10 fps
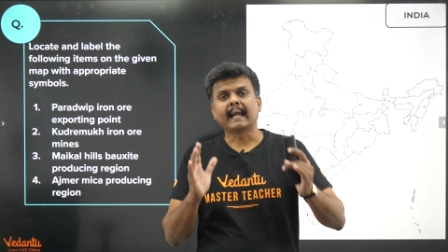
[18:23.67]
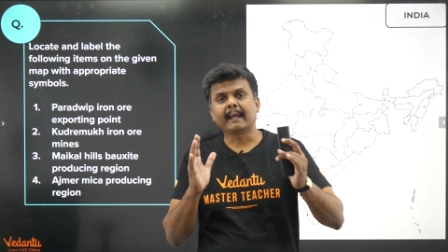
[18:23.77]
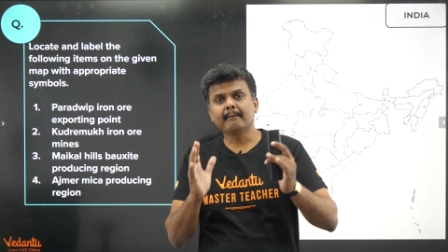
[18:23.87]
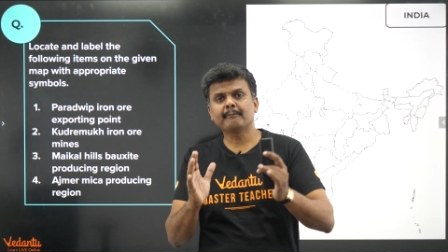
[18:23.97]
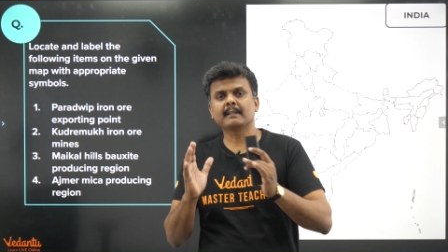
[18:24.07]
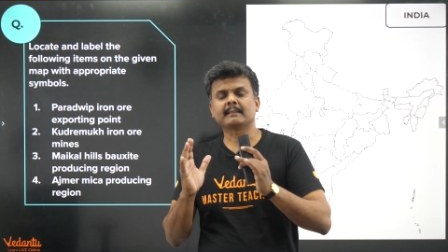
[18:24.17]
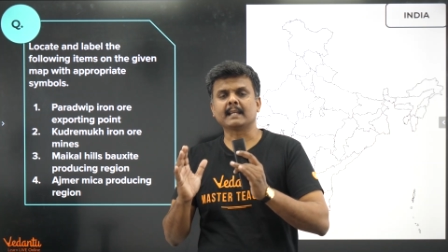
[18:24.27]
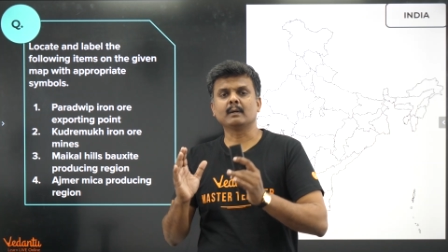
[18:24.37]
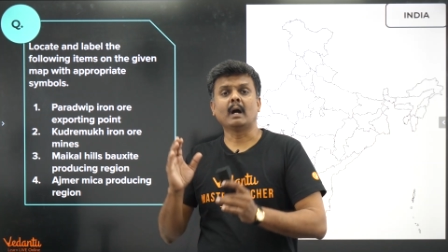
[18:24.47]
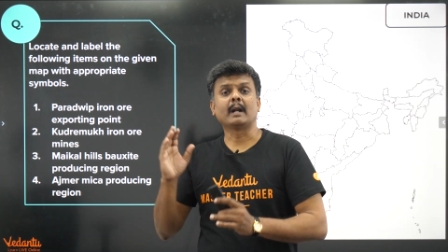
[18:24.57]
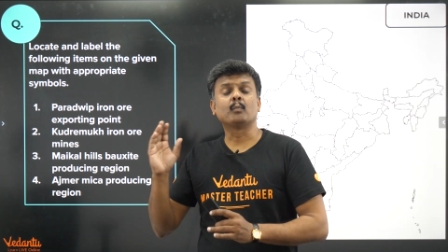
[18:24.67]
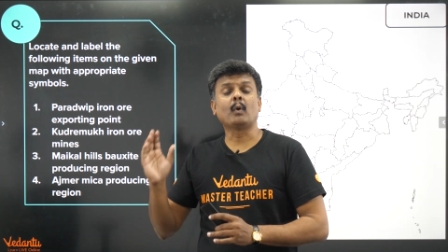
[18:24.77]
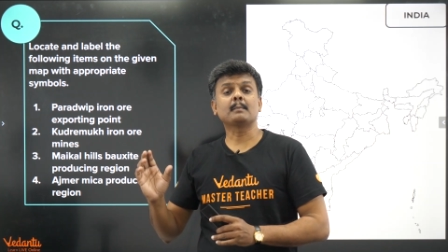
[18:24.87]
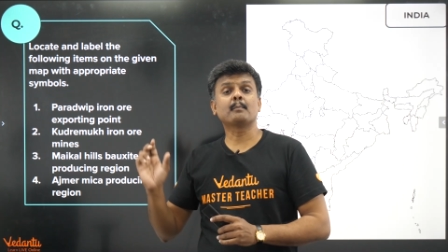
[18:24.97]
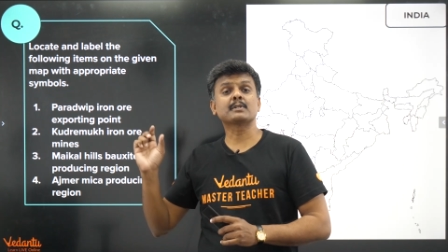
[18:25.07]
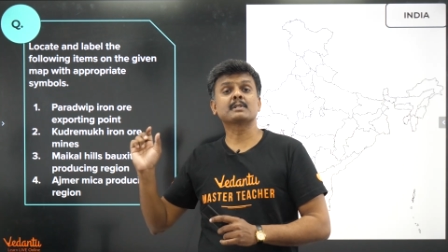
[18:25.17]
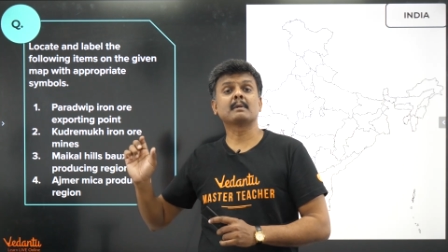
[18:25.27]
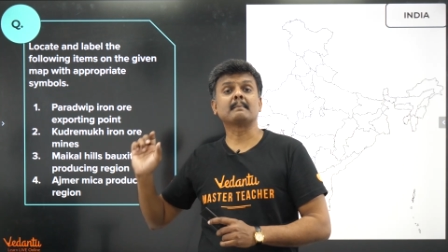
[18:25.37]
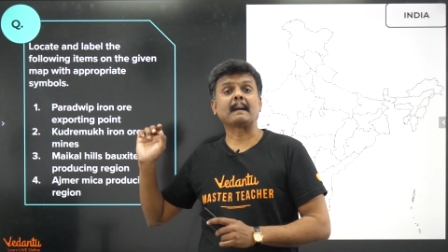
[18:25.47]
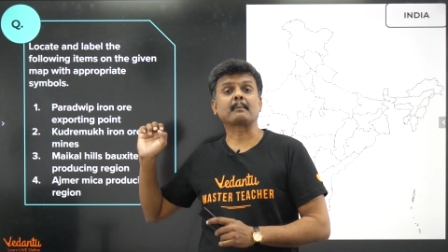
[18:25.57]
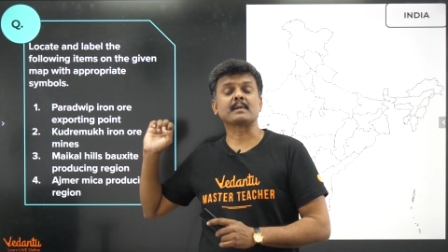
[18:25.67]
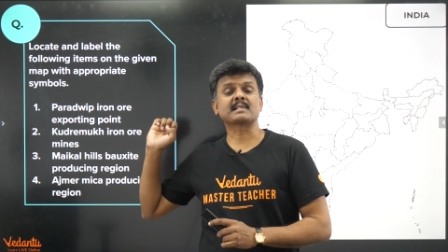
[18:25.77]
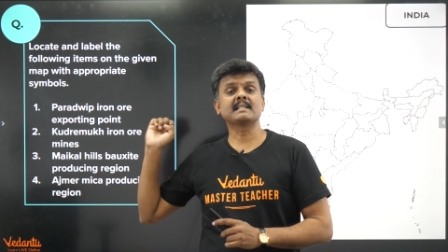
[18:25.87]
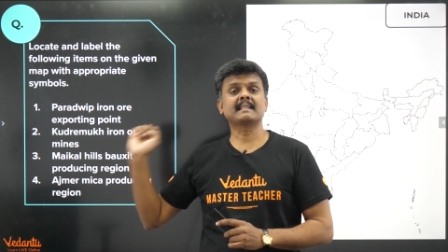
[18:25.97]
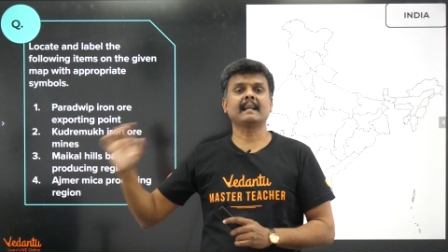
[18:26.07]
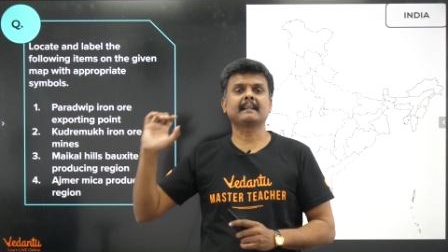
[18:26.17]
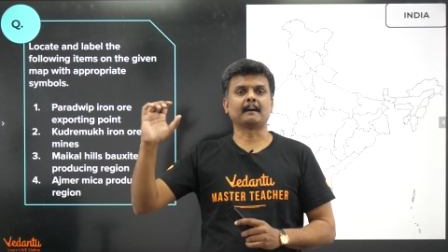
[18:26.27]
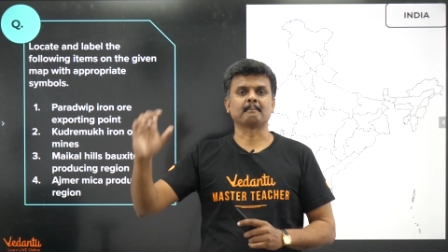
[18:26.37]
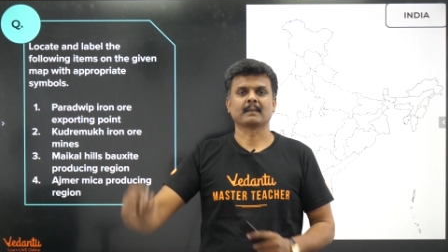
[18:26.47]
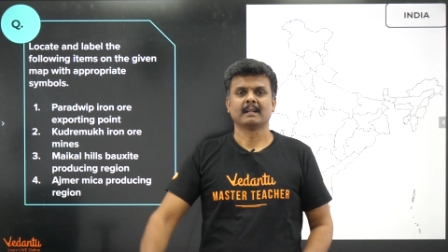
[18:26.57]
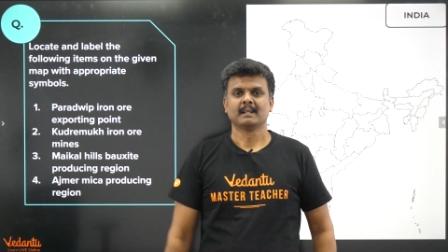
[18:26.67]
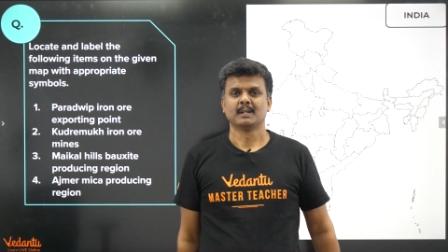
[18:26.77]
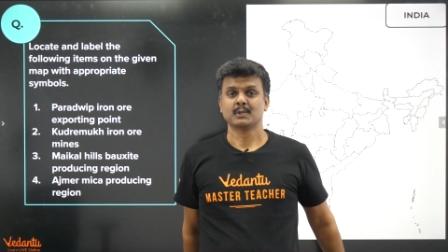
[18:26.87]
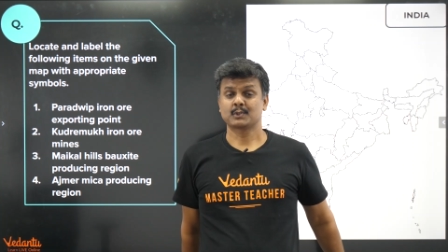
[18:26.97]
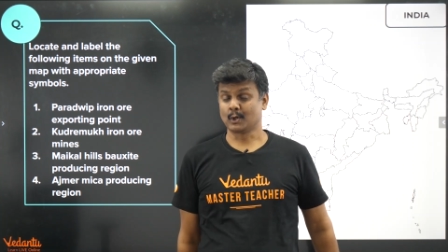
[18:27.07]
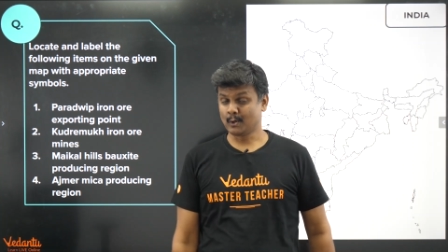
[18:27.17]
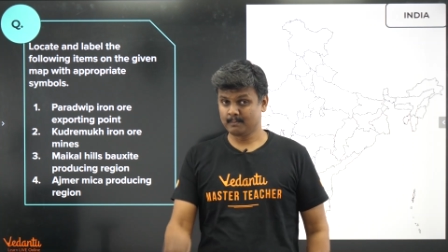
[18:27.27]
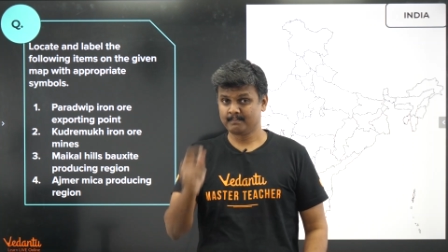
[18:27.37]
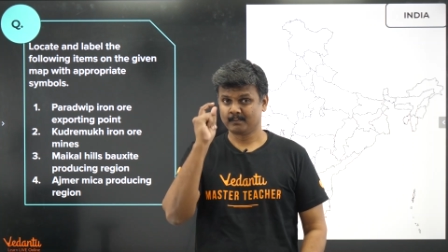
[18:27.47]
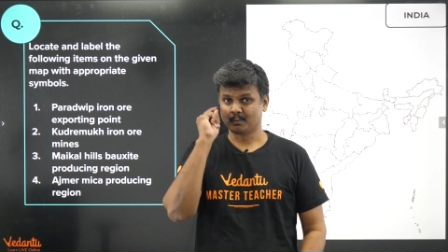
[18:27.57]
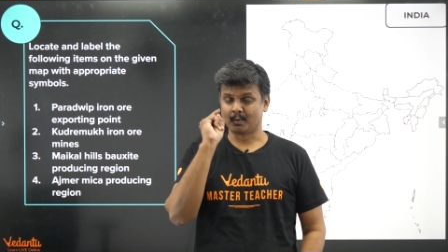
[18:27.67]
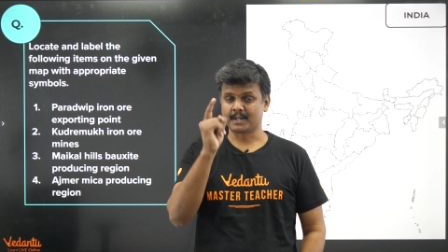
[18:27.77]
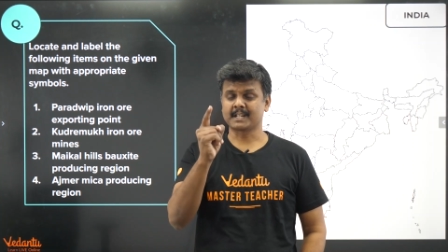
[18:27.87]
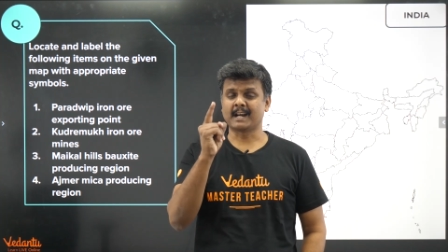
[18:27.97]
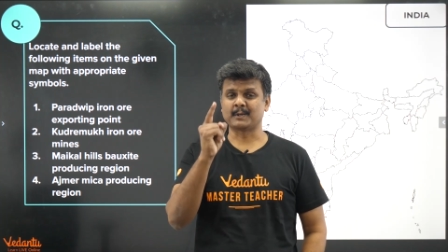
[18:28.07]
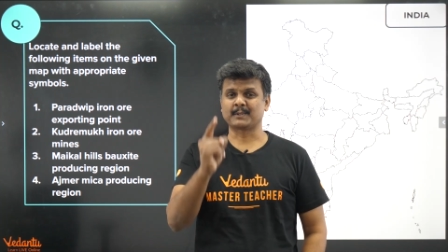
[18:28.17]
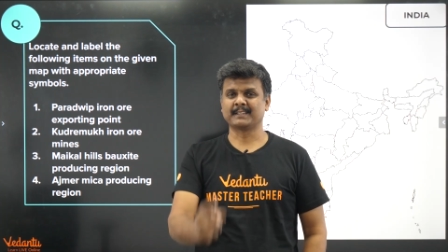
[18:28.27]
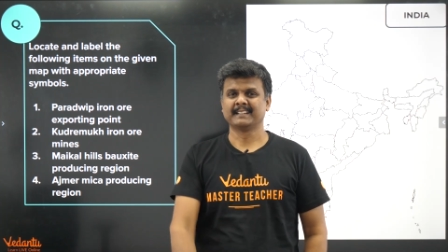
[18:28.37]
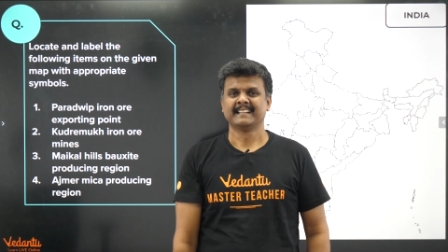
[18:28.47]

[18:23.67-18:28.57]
everything and what possible map questions can come. So watch out.